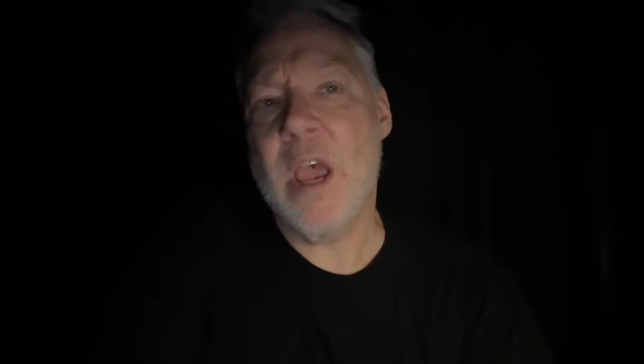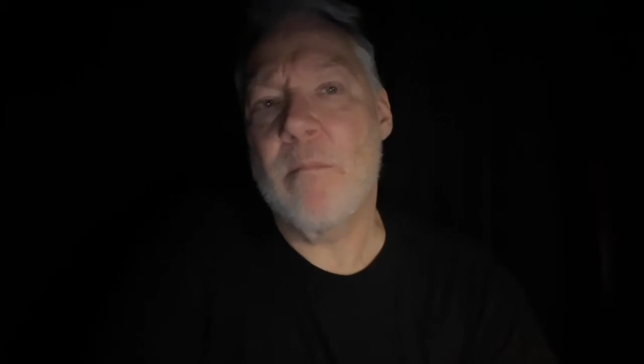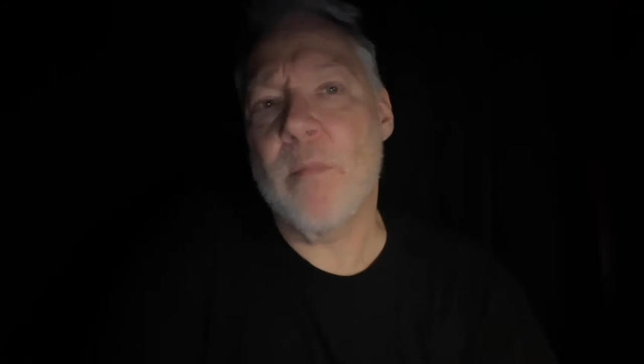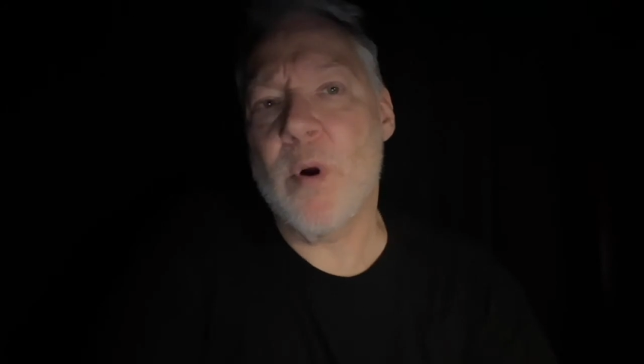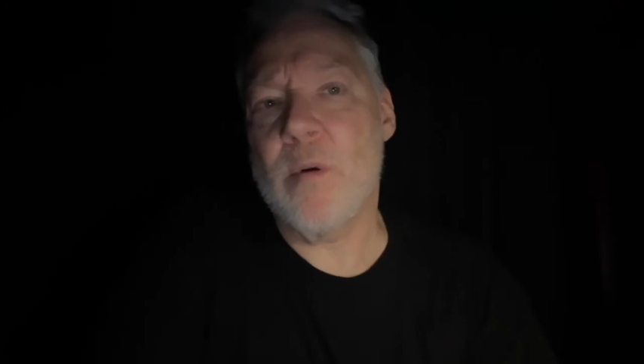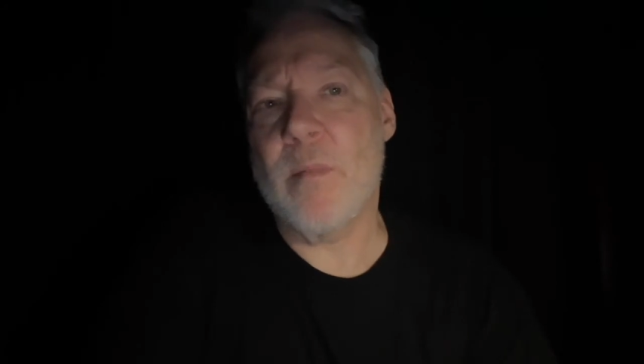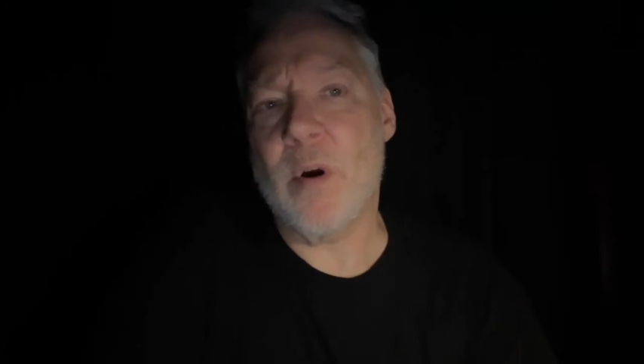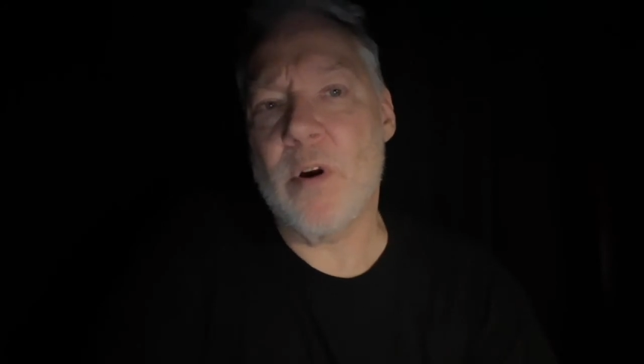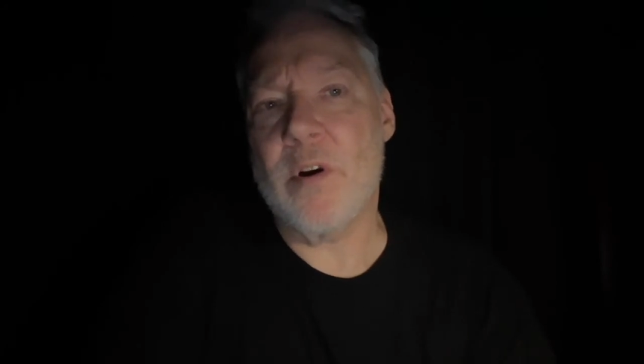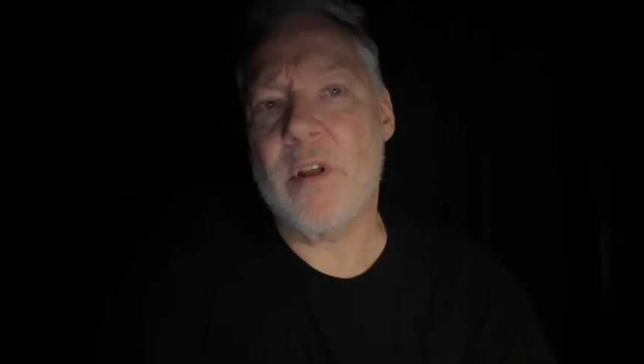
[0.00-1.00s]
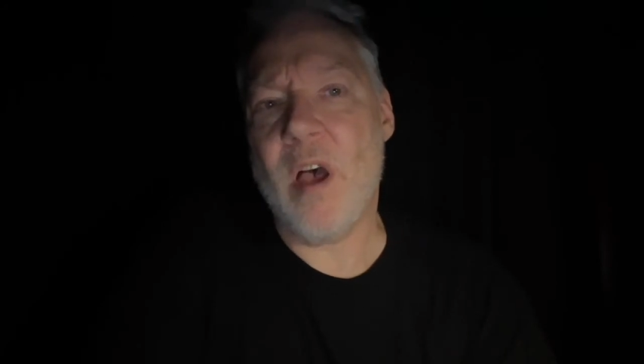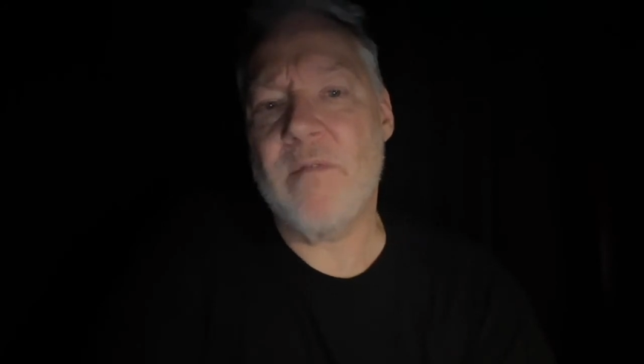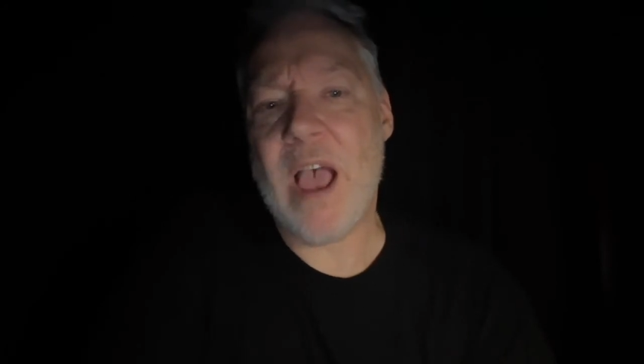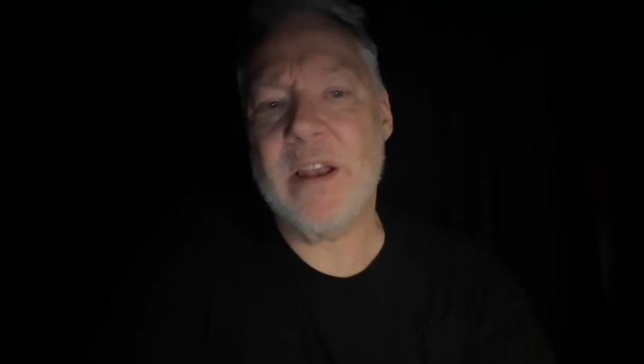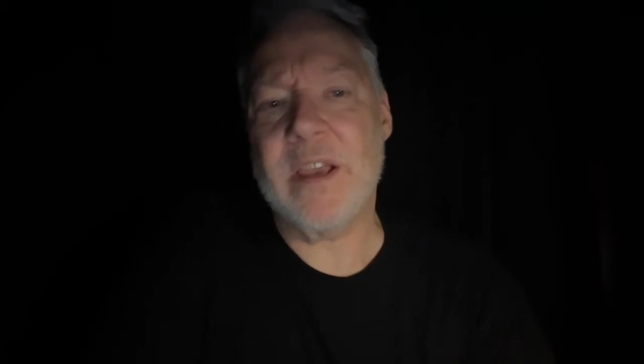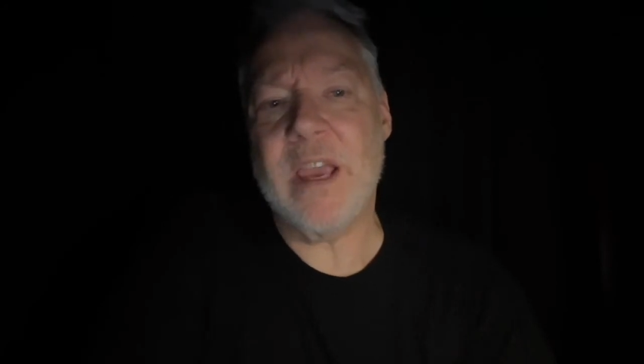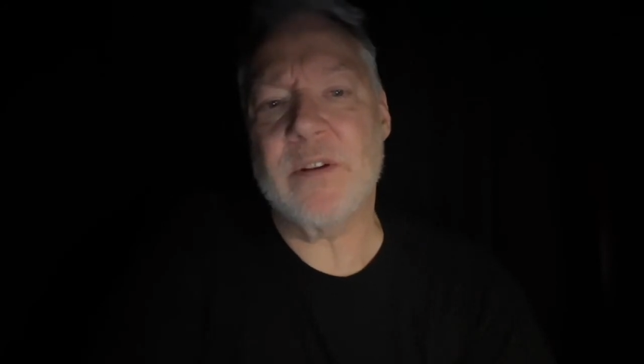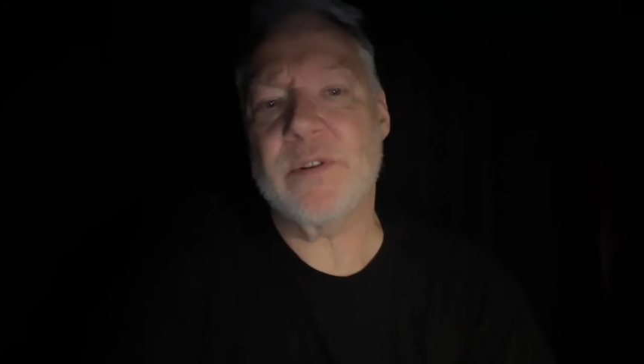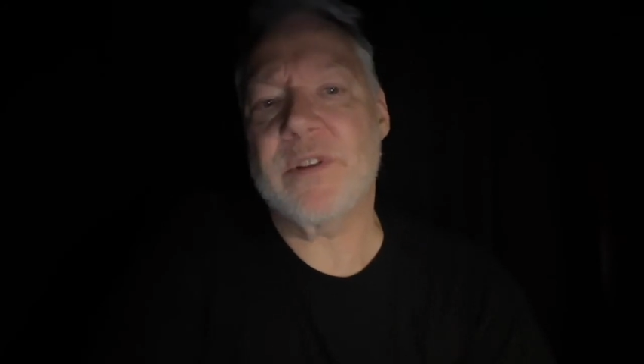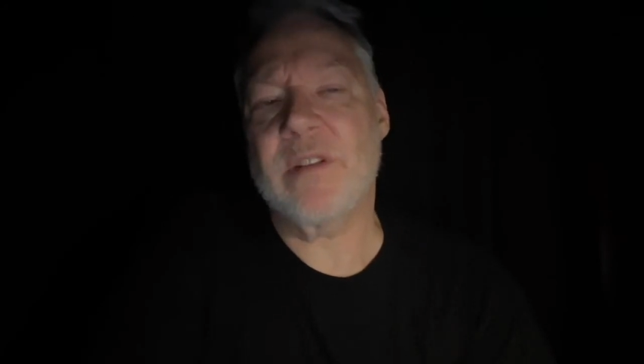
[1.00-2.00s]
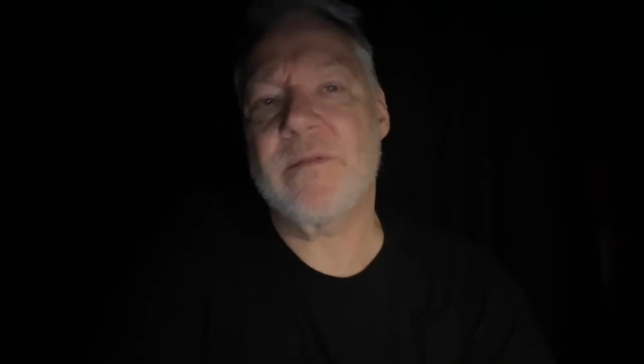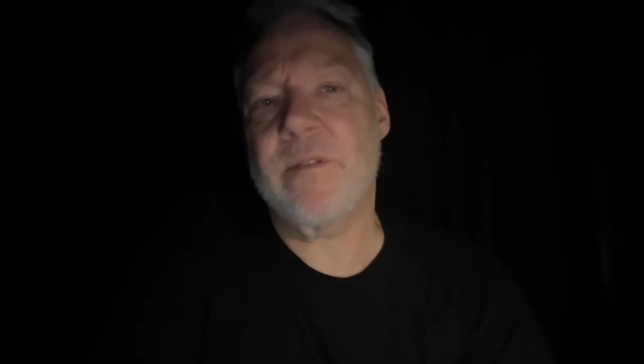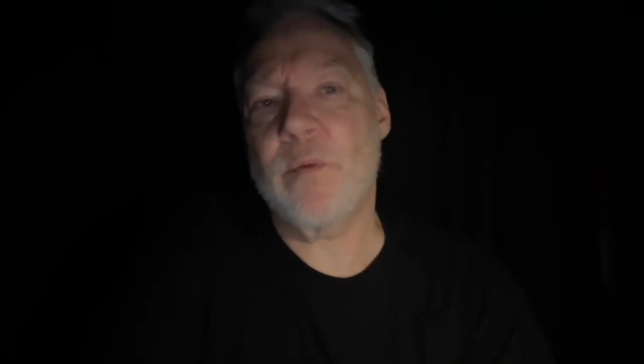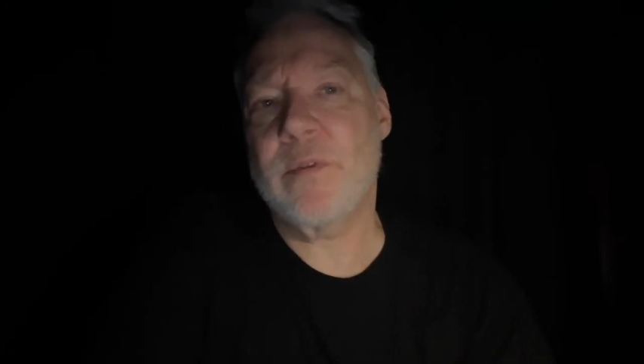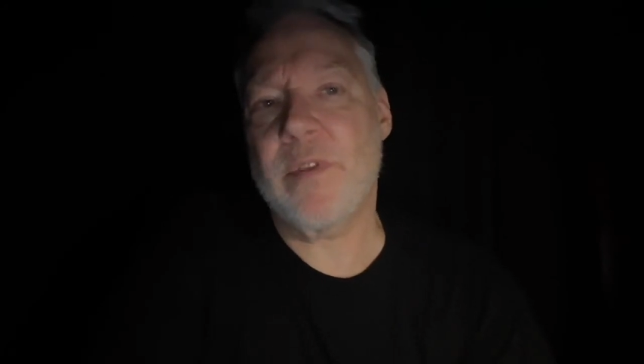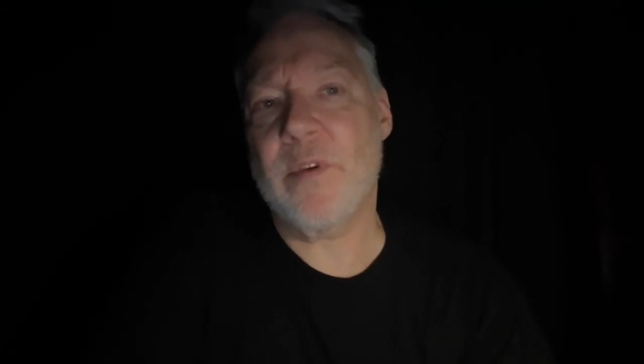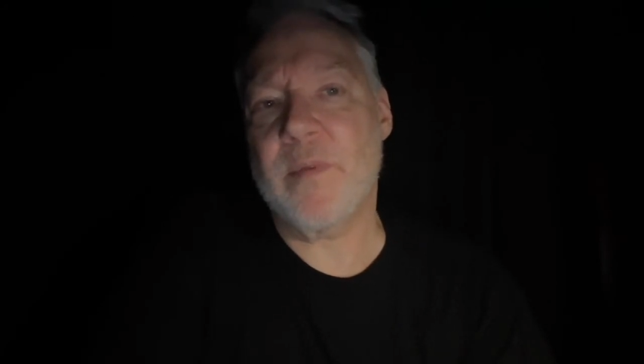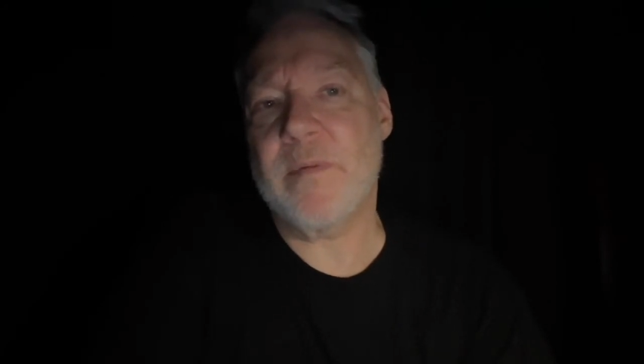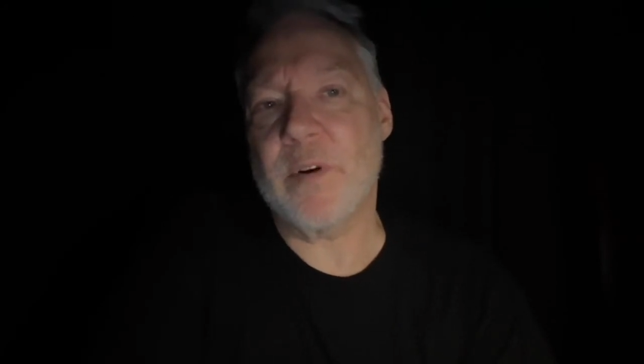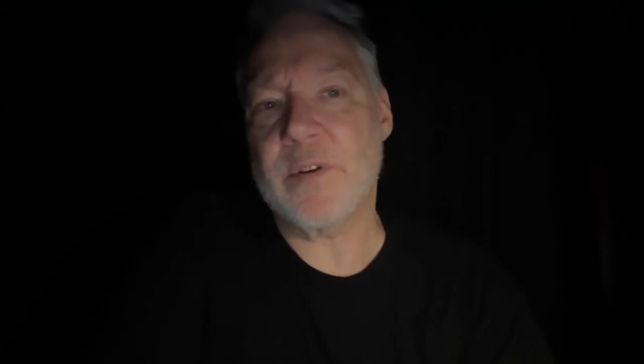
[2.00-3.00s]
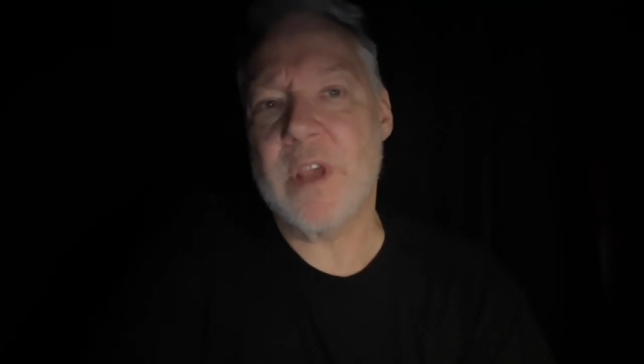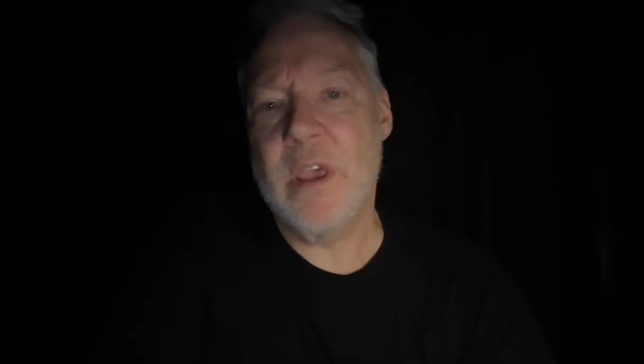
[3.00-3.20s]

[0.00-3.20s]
murmured of alligators that float the rivers,